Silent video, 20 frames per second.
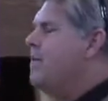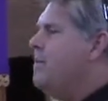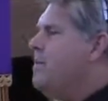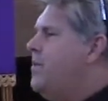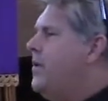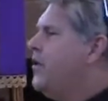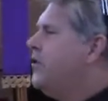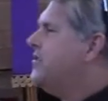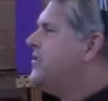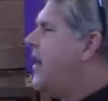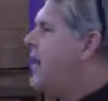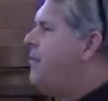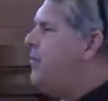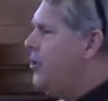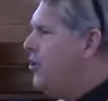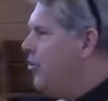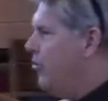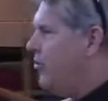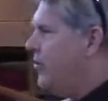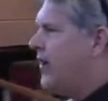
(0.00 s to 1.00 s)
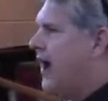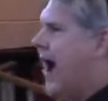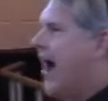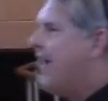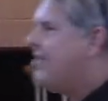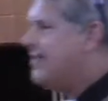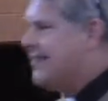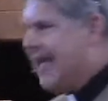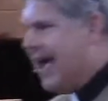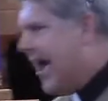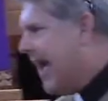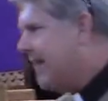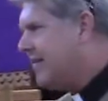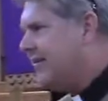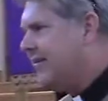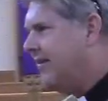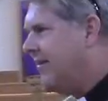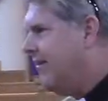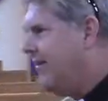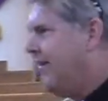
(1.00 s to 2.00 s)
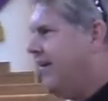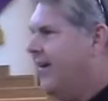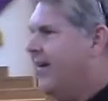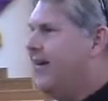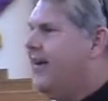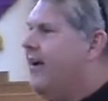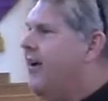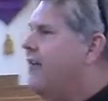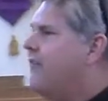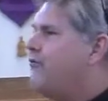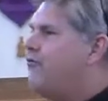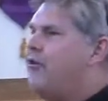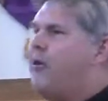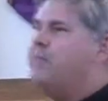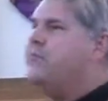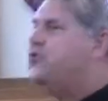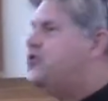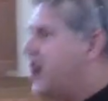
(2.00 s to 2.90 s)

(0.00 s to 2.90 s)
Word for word: Bill W. got that from